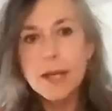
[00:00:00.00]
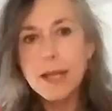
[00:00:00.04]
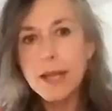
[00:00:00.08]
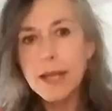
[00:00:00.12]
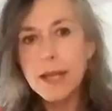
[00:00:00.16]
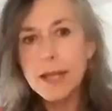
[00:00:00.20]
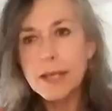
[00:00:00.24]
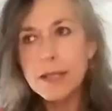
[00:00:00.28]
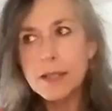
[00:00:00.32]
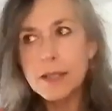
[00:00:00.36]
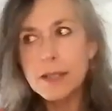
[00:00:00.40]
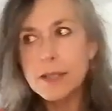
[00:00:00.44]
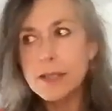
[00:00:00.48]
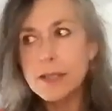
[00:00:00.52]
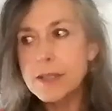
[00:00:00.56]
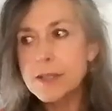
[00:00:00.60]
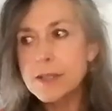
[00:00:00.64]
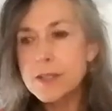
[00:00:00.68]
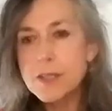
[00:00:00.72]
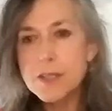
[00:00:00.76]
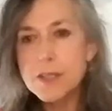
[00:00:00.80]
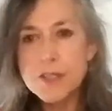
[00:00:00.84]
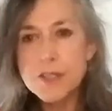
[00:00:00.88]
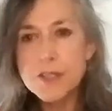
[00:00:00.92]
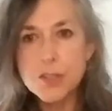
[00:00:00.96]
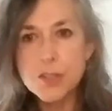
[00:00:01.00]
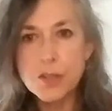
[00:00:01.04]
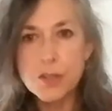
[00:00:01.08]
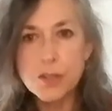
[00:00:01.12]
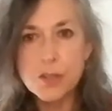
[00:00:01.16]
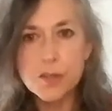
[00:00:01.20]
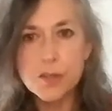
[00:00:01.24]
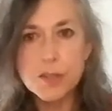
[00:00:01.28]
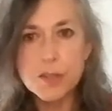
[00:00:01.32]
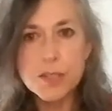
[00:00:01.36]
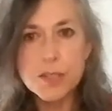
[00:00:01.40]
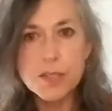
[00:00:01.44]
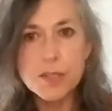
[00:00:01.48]
can
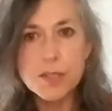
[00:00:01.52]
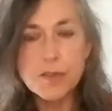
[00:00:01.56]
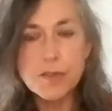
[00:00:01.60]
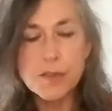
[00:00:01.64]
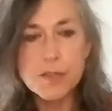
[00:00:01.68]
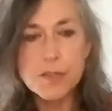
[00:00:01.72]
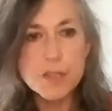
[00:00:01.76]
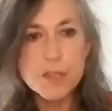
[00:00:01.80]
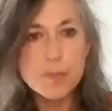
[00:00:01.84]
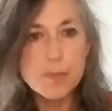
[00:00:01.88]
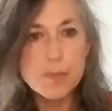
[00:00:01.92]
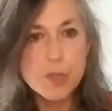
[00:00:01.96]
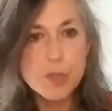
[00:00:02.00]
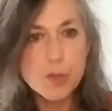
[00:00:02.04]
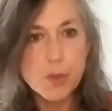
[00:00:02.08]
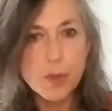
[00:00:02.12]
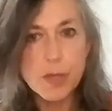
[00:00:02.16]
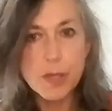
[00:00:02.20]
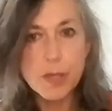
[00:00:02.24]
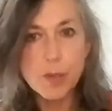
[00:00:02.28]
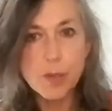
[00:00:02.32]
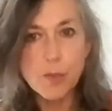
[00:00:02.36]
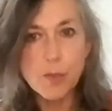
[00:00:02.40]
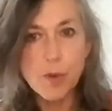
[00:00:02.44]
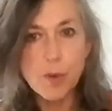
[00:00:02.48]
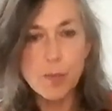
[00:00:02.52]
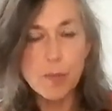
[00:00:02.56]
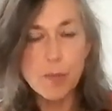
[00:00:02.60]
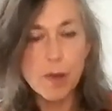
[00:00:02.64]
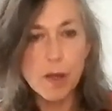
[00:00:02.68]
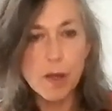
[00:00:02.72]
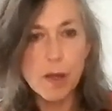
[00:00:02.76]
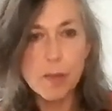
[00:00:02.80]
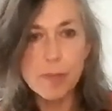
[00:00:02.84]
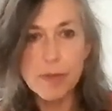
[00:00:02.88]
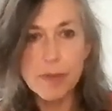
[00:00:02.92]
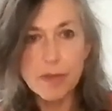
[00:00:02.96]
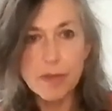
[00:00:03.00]
discern the difference between what
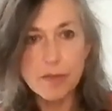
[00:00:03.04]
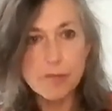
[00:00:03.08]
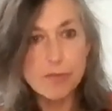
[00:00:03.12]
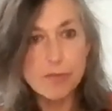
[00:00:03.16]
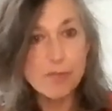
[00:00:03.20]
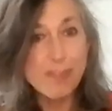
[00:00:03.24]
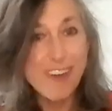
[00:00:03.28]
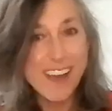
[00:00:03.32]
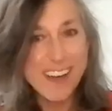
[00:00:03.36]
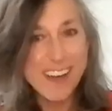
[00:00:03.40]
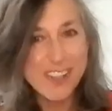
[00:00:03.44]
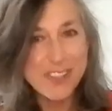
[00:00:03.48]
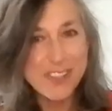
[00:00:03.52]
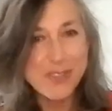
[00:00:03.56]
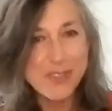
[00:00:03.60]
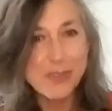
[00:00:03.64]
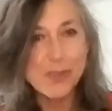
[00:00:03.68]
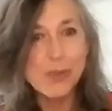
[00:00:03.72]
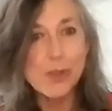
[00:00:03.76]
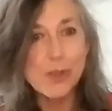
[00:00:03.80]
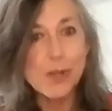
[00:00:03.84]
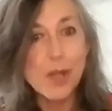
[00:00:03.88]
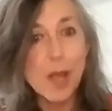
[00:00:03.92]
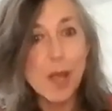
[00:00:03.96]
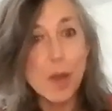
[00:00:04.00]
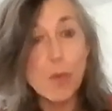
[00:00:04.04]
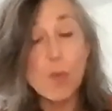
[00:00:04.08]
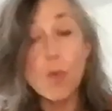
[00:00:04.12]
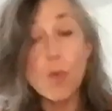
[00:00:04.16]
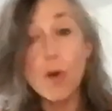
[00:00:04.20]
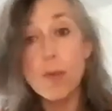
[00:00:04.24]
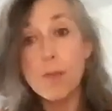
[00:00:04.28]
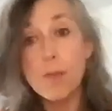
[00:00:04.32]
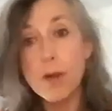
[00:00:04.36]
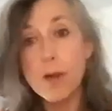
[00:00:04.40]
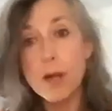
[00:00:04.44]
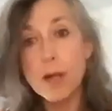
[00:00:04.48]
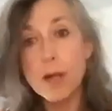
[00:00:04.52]
might be factual and
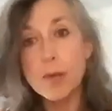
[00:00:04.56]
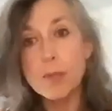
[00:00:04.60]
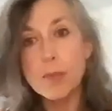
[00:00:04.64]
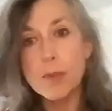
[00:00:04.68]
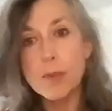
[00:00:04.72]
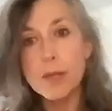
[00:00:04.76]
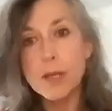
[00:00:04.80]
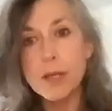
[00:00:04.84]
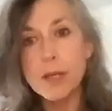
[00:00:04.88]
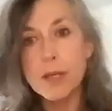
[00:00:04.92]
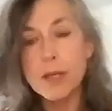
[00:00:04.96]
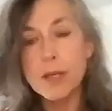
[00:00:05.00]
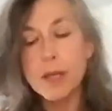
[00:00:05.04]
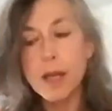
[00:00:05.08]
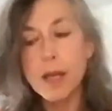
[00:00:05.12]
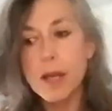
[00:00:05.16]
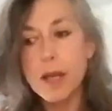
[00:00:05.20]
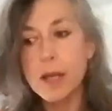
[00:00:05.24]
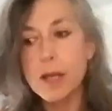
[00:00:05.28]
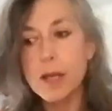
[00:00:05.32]
what might be,